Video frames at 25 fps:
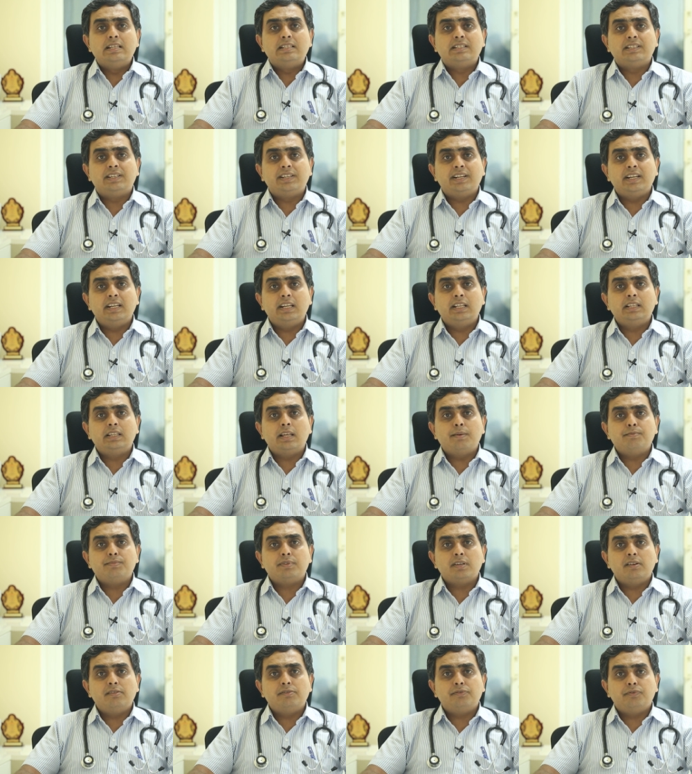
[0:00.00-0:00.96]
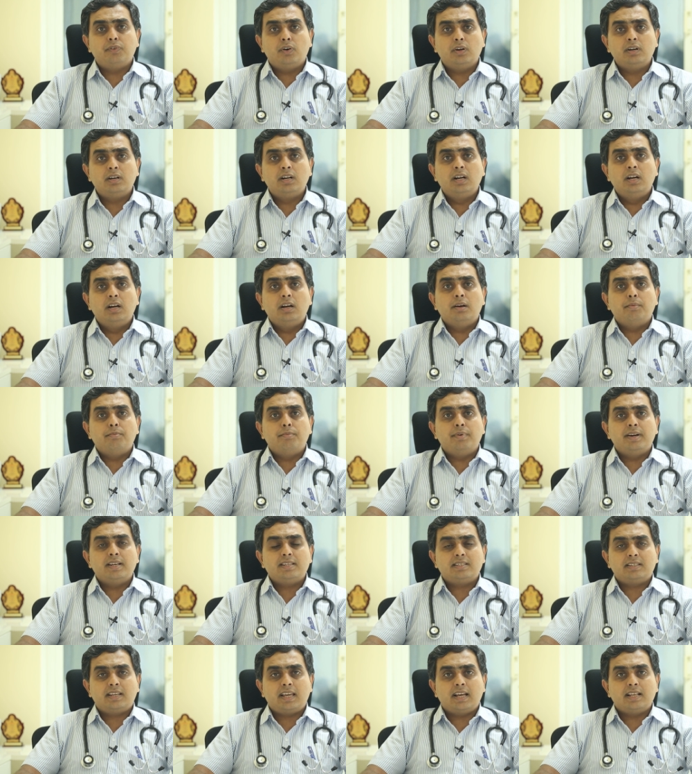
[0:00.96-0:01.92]
screening themselves for
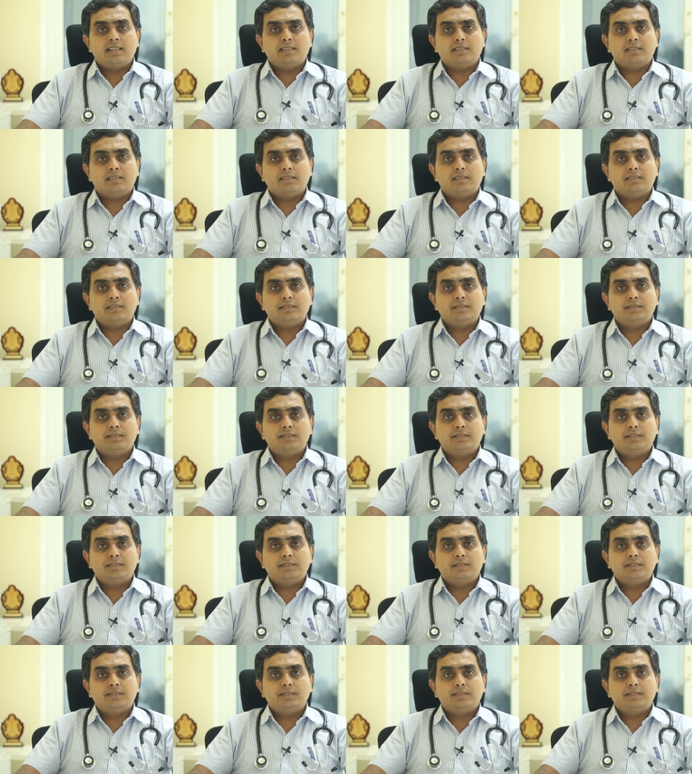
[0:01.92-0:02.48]
breast cancer.